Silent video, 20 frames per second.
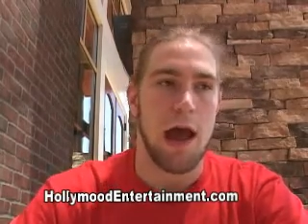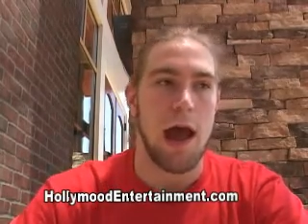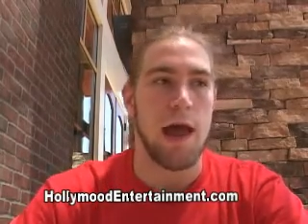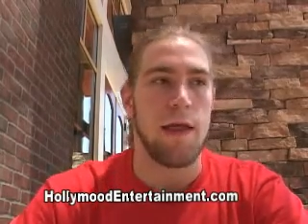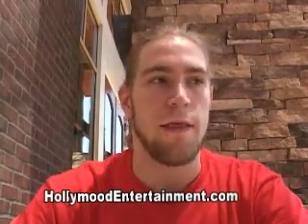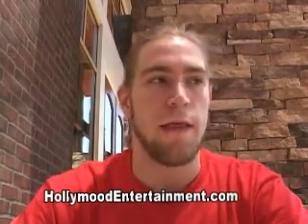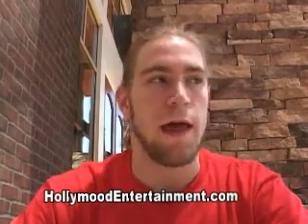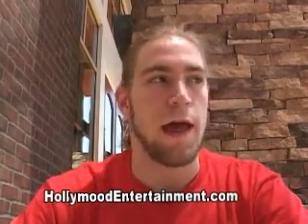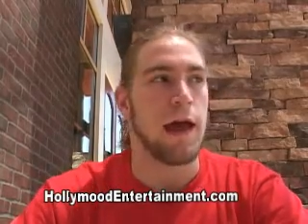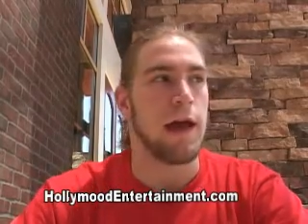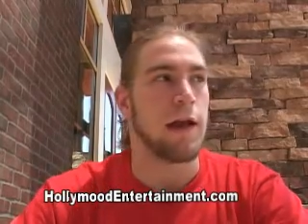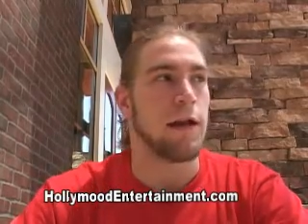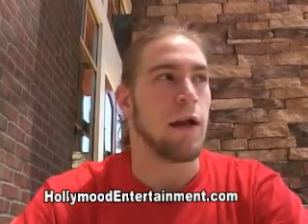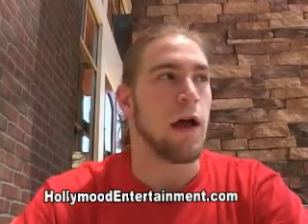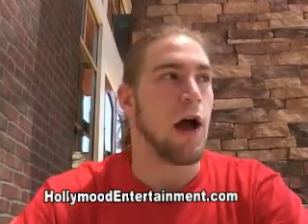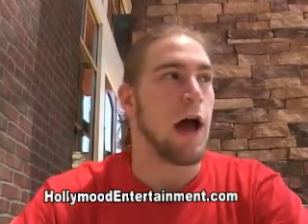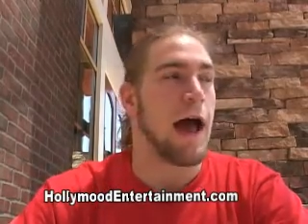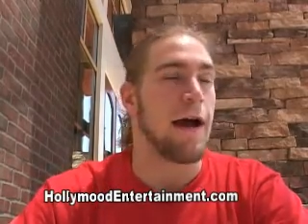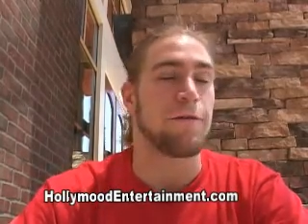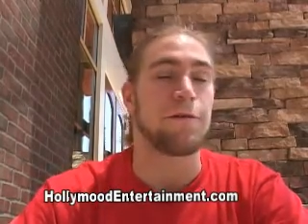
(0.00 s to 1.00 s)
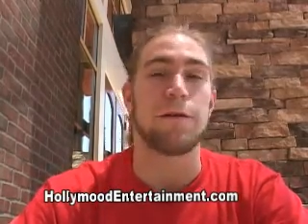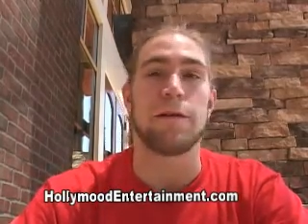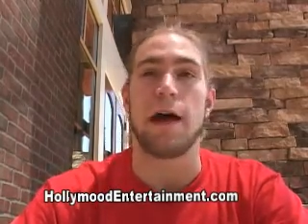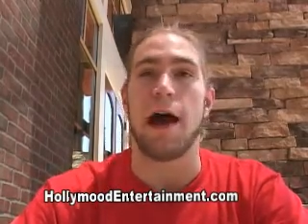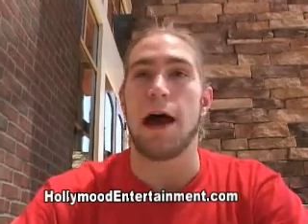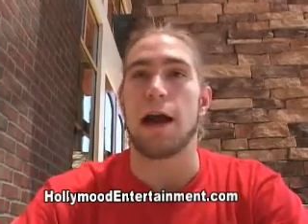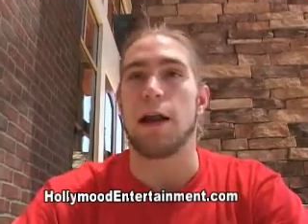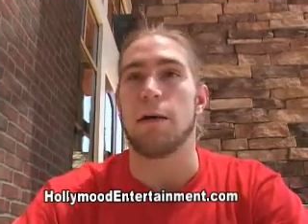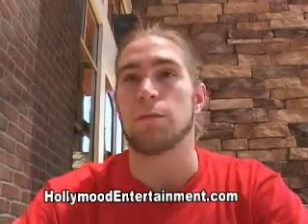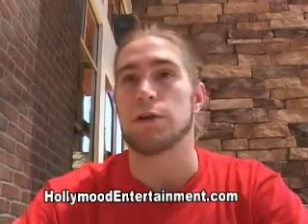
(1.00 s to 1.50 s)
and then after
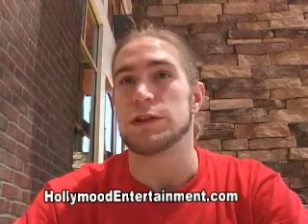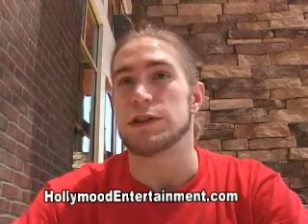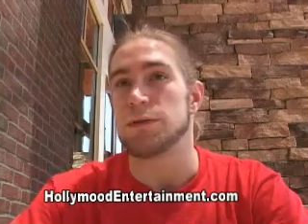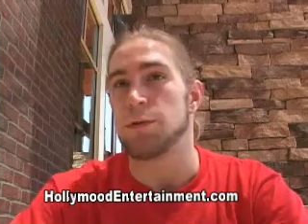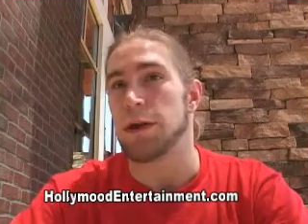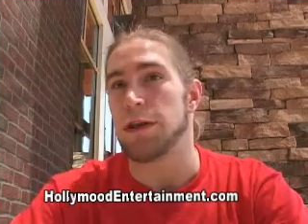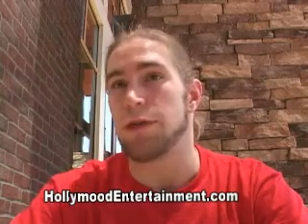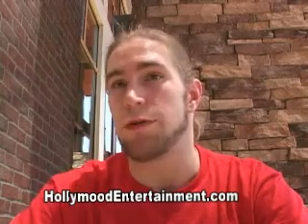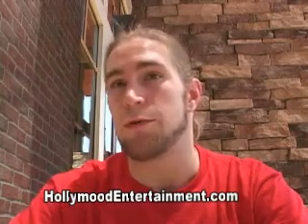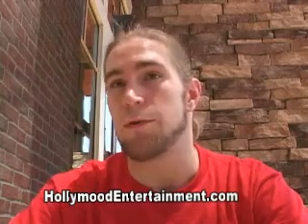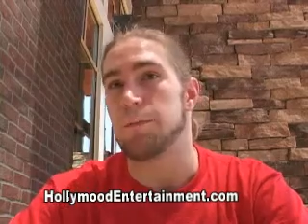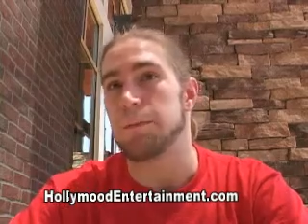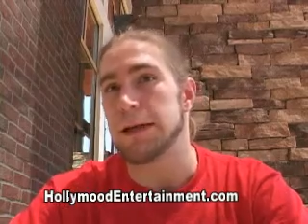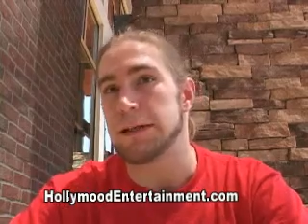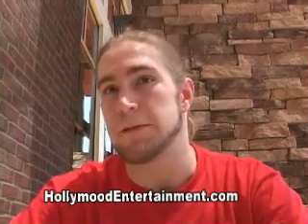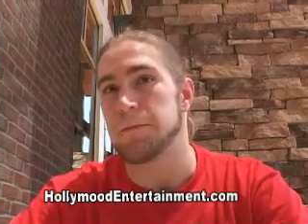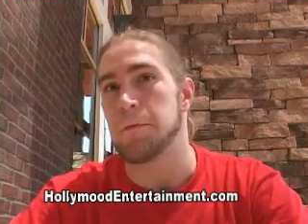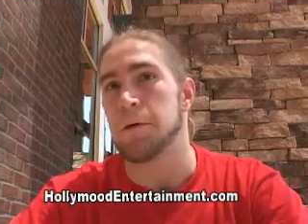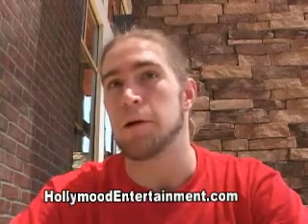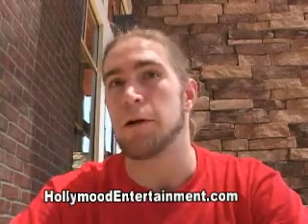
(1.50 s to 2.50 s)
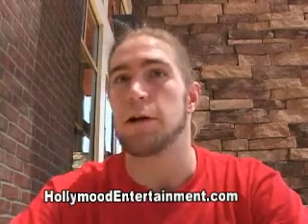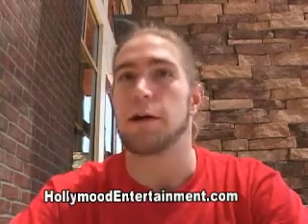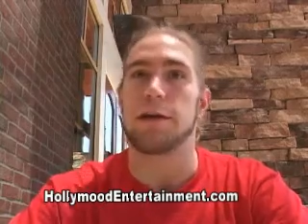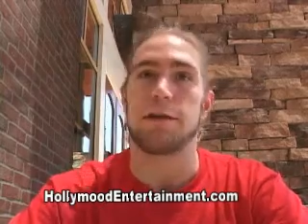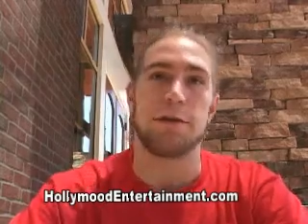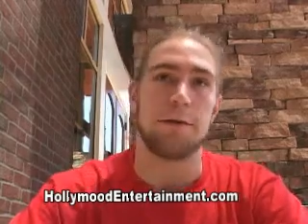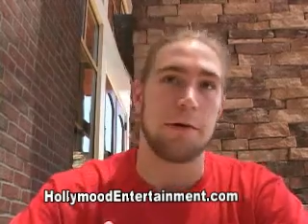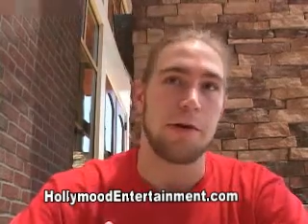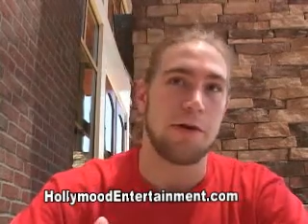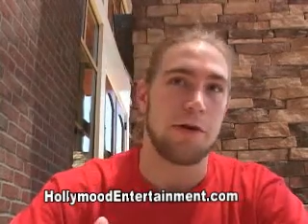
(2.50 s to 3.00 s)
that I'm gonna swing through Pittsburgh
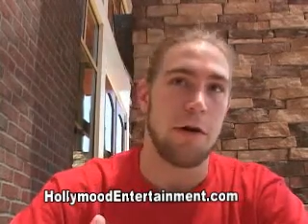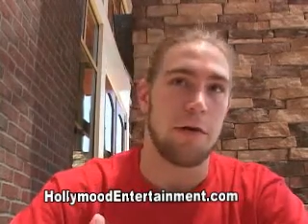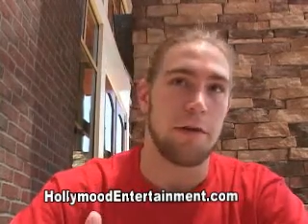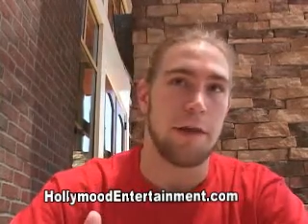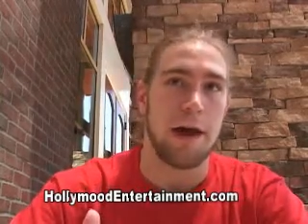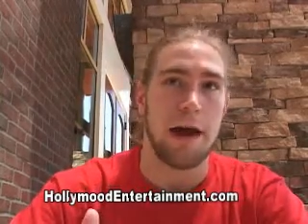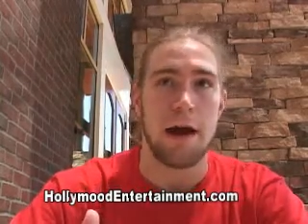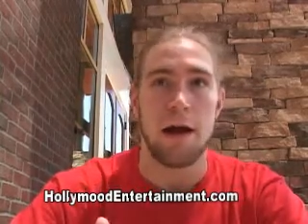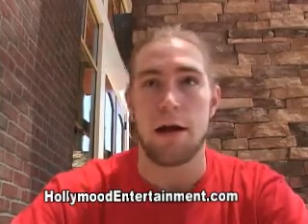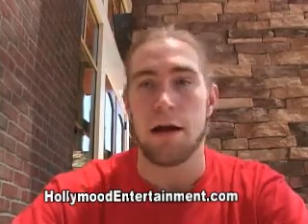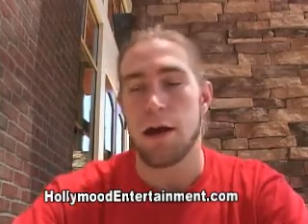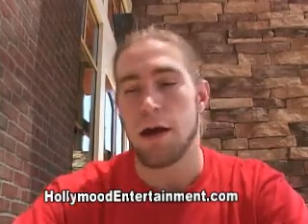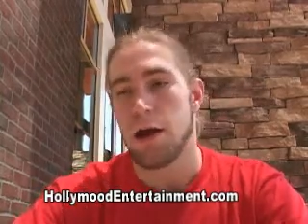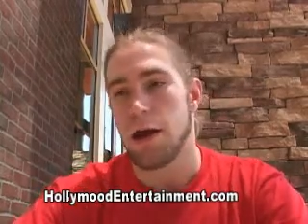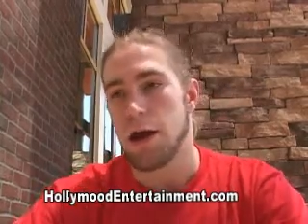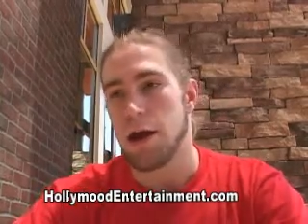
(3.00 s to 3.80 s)
and do a show there,